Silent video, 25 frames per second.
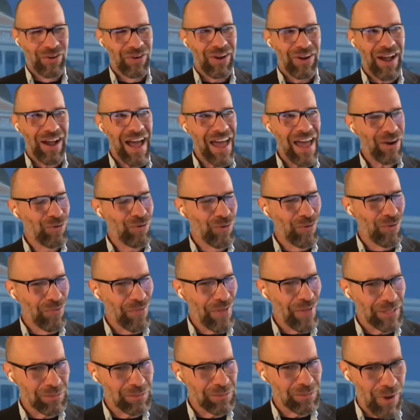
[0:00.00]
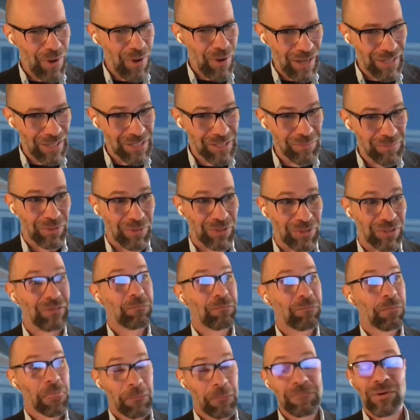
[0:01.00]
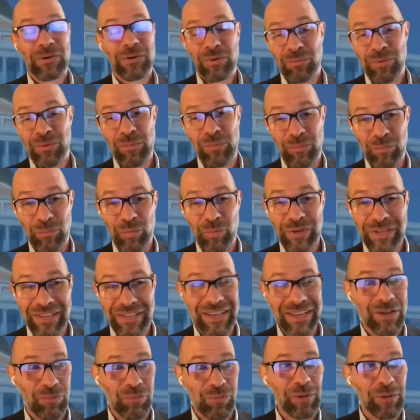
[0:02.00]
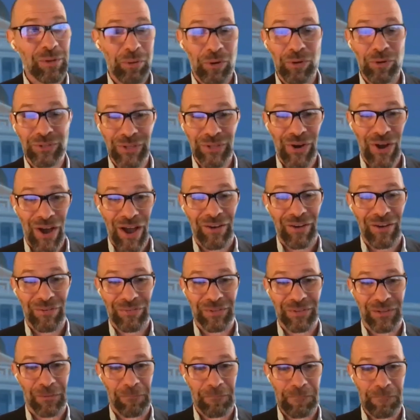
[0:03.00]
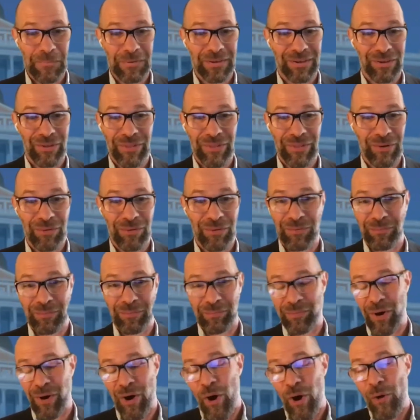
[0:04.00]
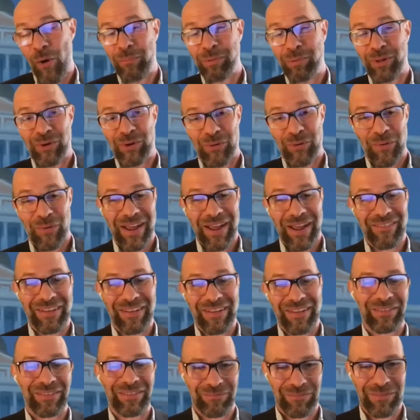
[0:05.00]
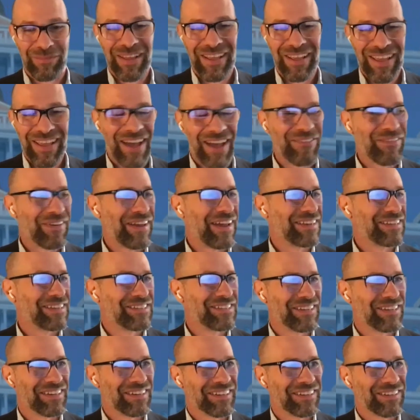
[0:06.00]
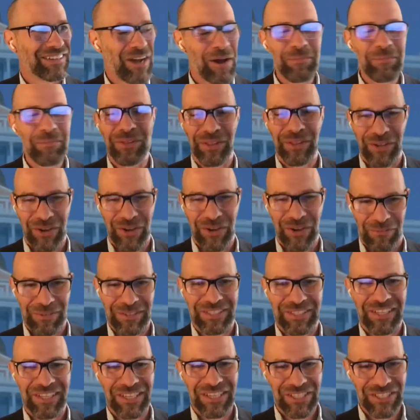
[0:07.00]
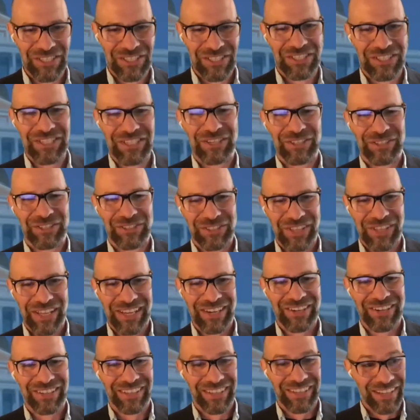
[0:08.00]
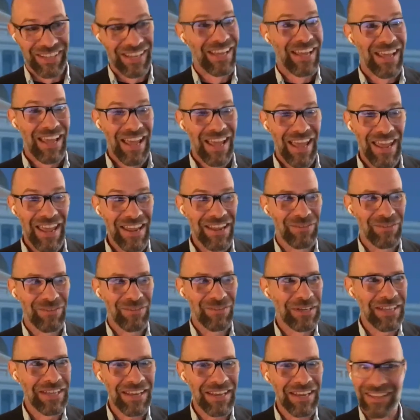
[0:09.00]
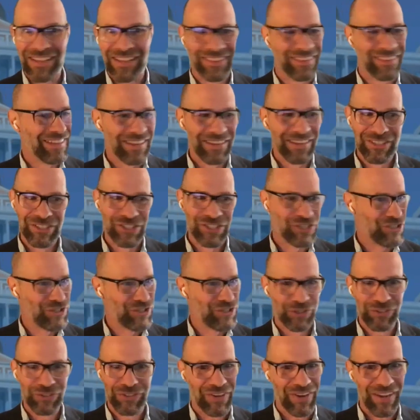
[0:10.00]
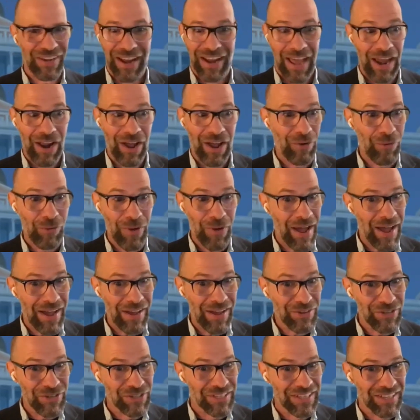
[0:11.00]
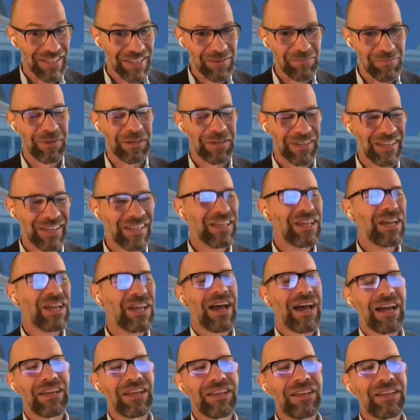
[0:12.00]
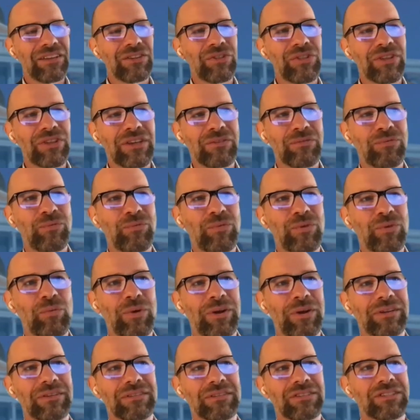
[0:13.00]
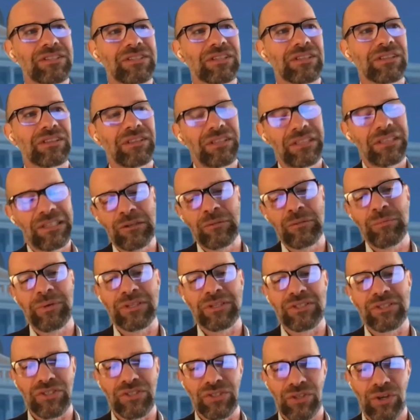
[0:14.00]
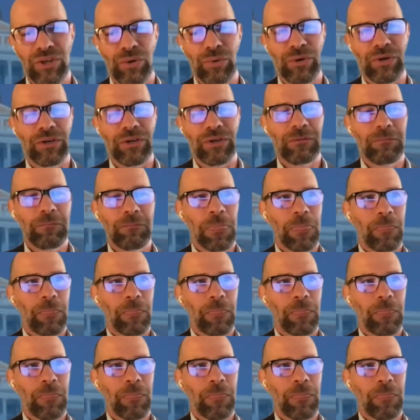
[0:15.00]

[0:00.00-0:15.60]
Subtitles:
I don't know if that's possible. Well, we did. We pulled it off, and they were all blown away. I've had a couple of the conversations years later, like, hey, we did it, and they shook their head. I don't know how you did it, but I think if we went just a little bit slower,